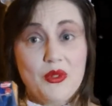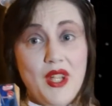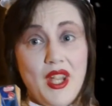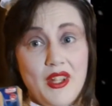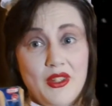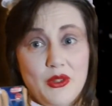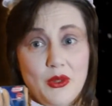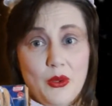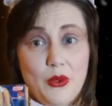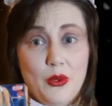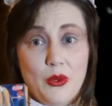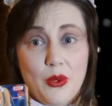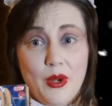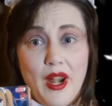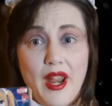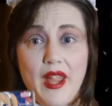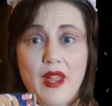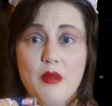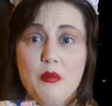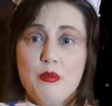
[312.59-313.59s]
Tanto
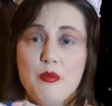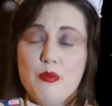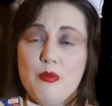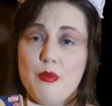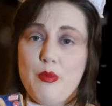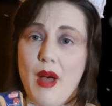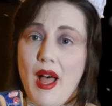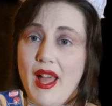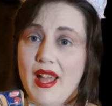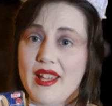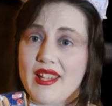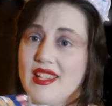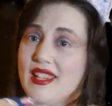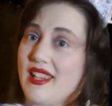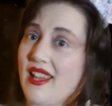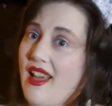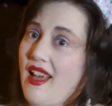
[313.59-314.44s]
Cuore, but